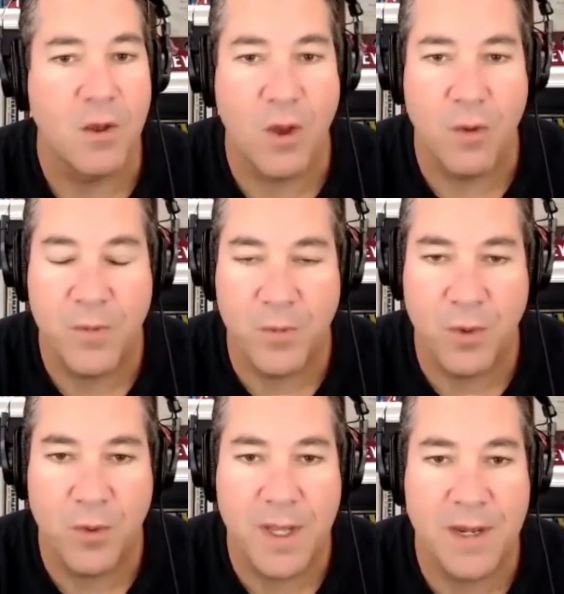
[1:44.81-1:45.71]
go
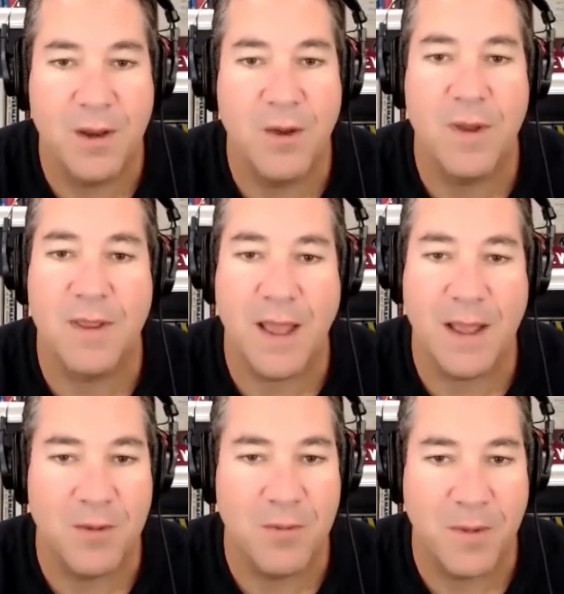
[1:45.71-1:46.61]
through it, know
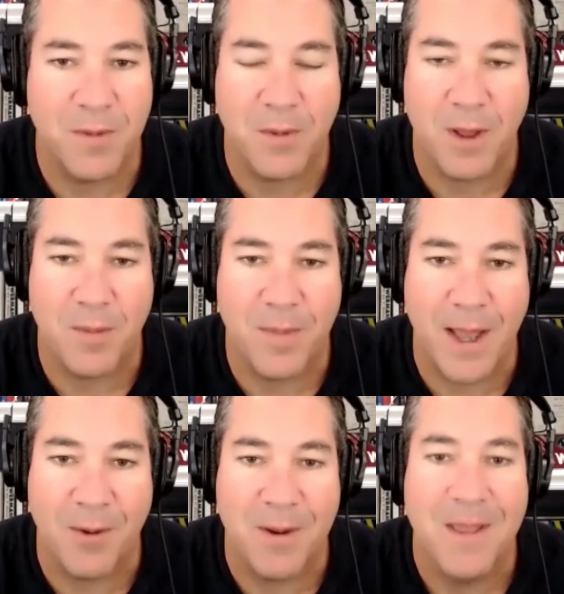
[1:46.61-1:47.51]
exactly what they're all
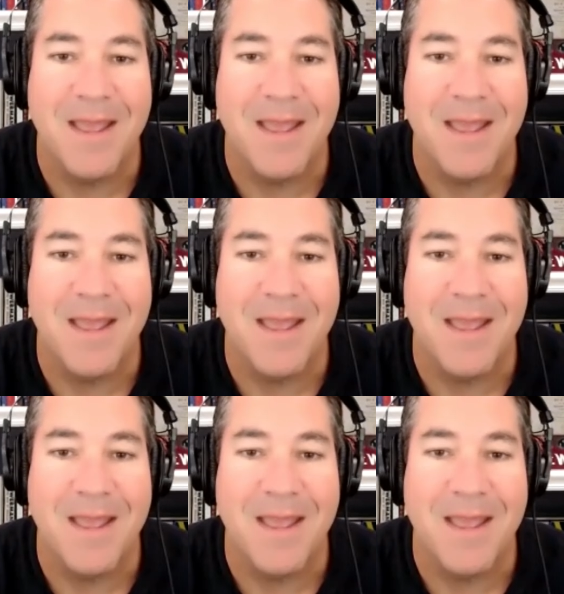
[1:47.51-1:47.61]
about